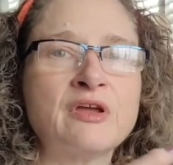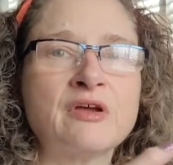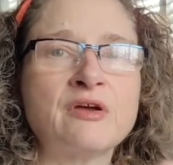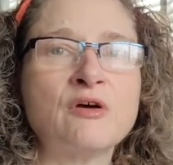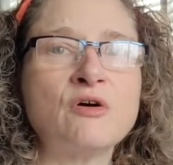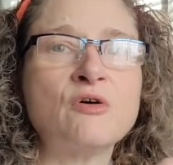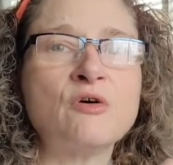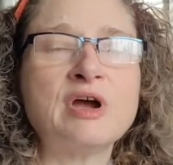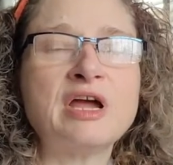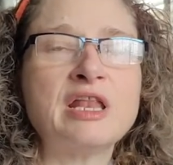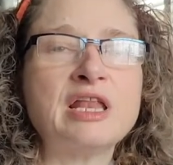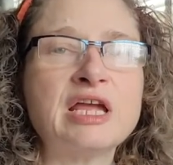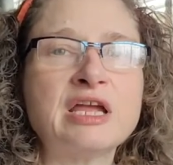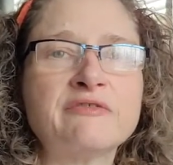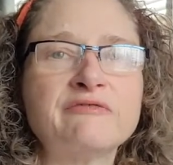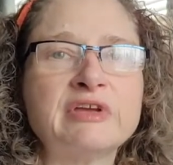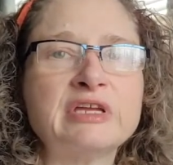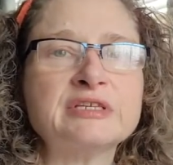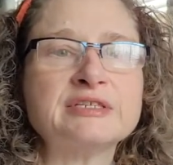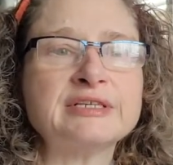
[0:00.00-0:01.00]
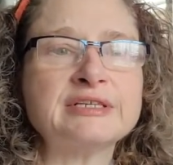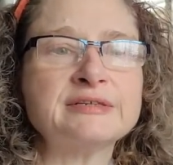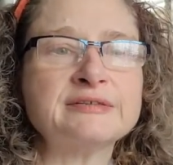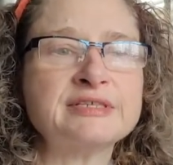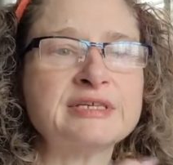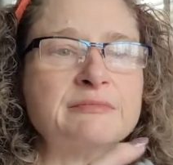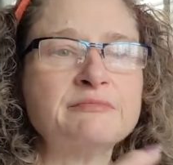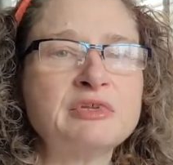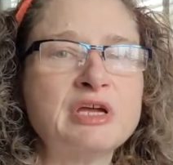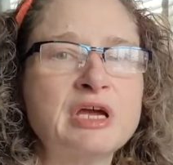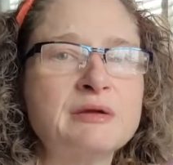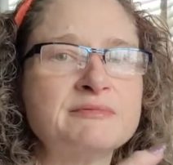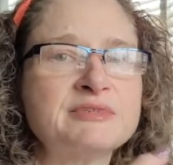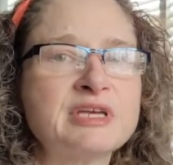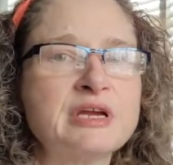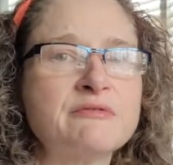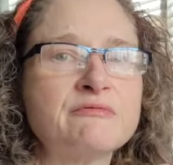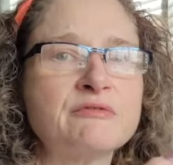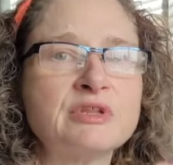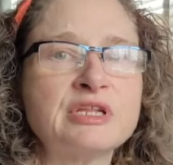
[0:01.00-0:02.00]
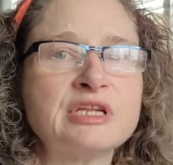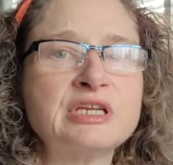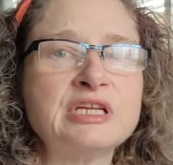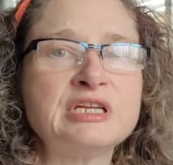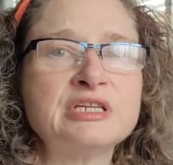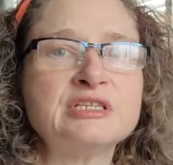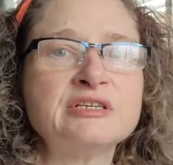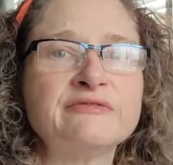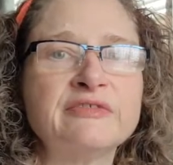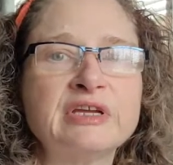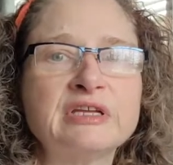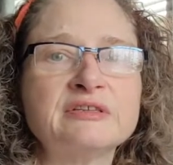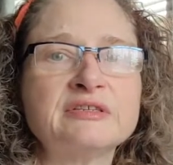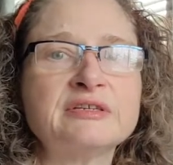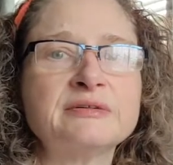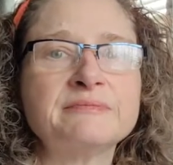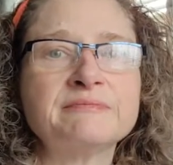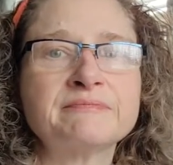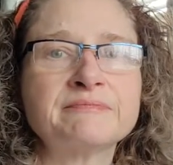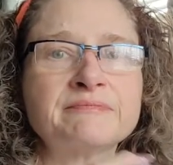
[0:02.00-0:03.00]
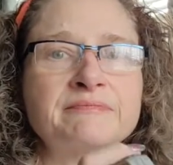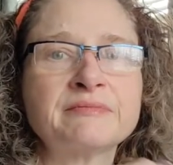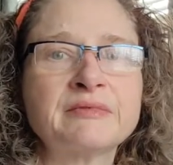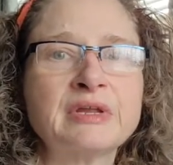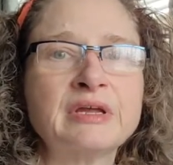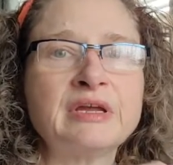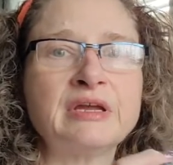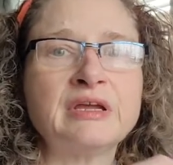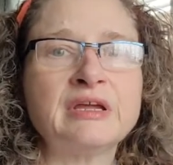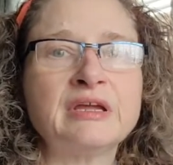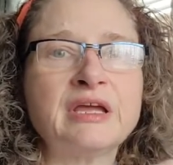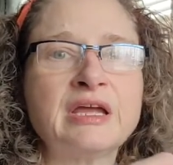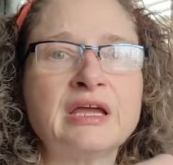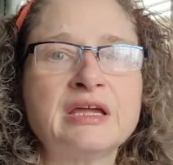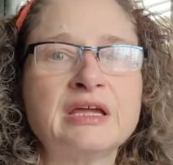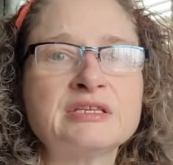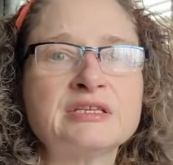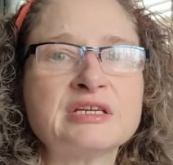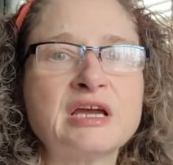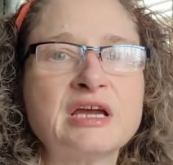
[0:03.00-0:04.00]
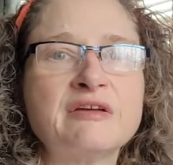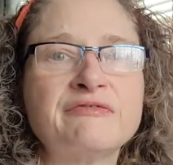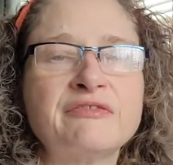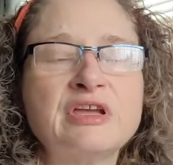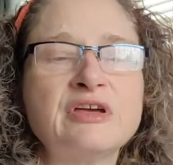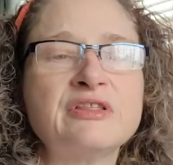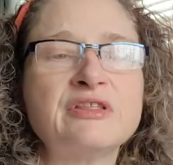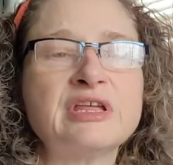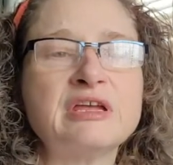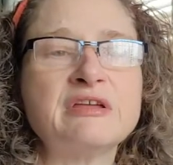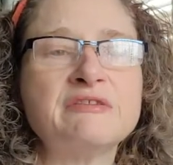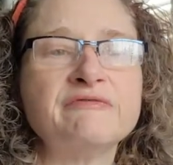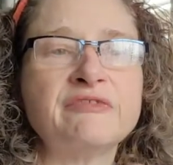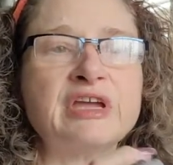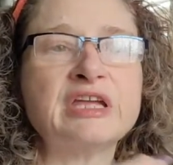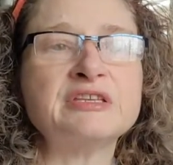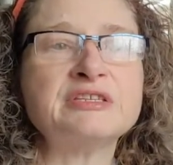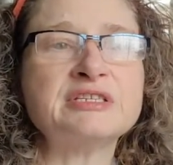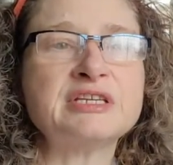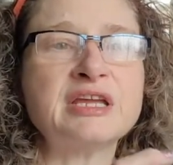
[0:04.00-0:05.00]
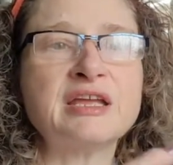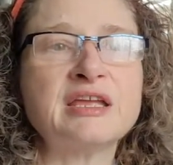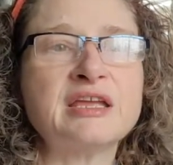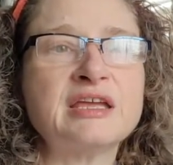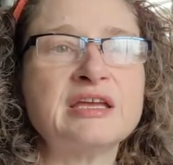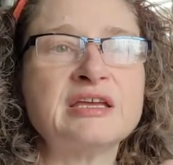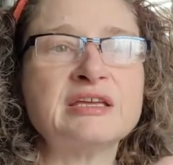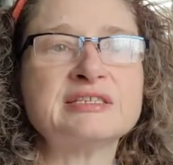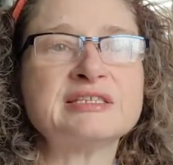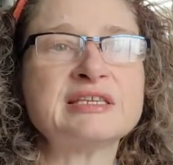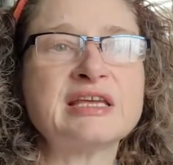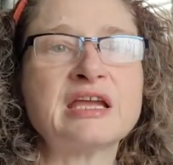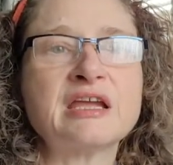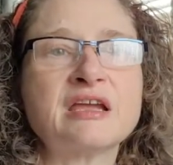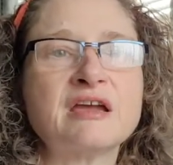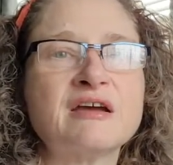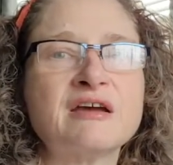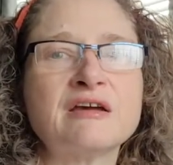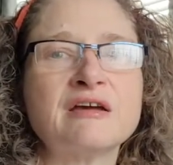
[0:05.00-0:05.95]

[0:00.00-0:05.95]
Oh, I like venting. Sometimes I really need to vent. And I feel that venting is like